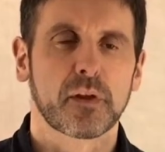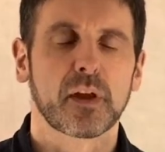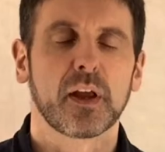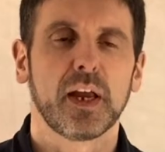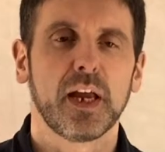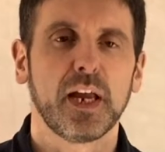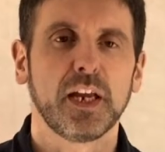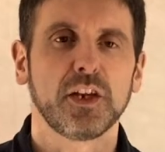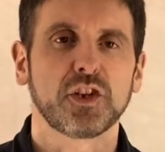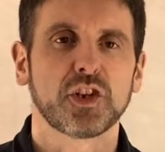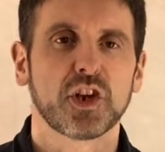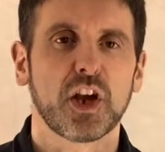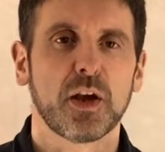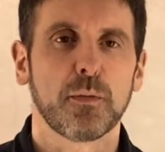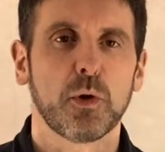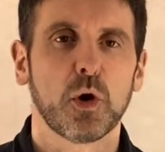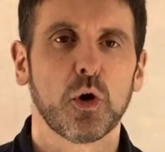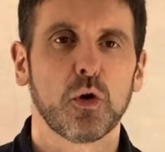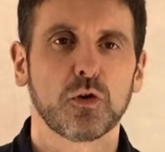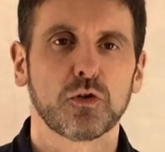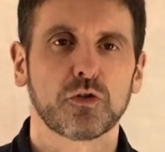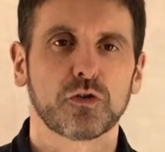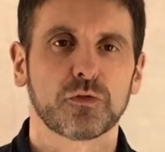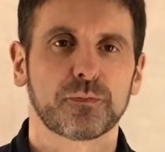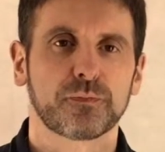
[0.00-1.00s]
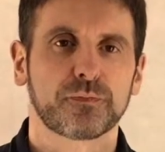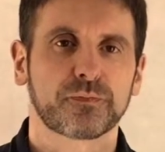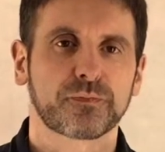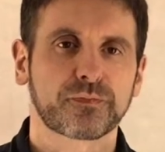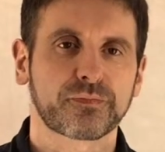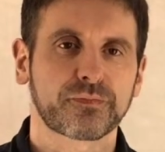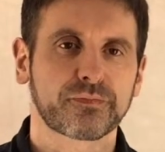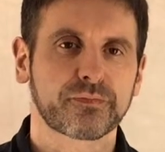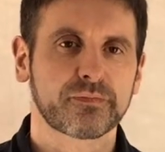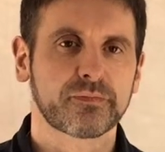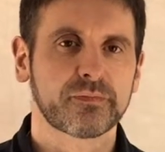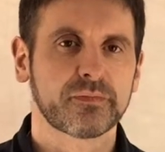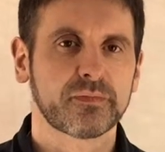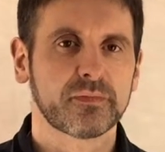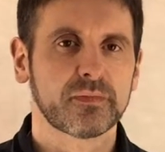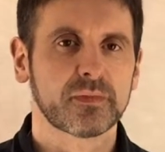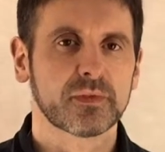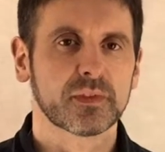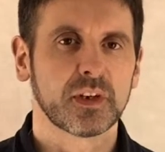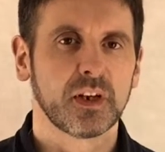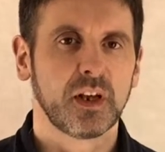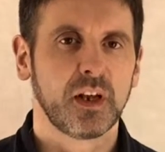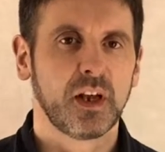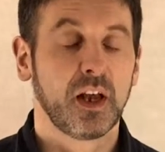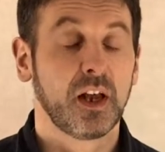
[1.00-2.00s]
HMOs.
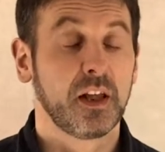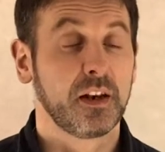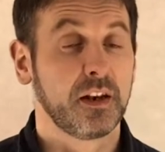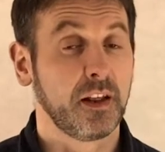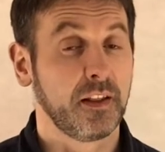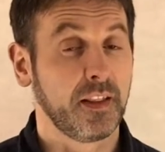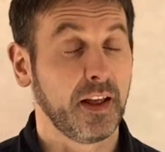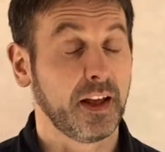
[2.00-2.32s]
Now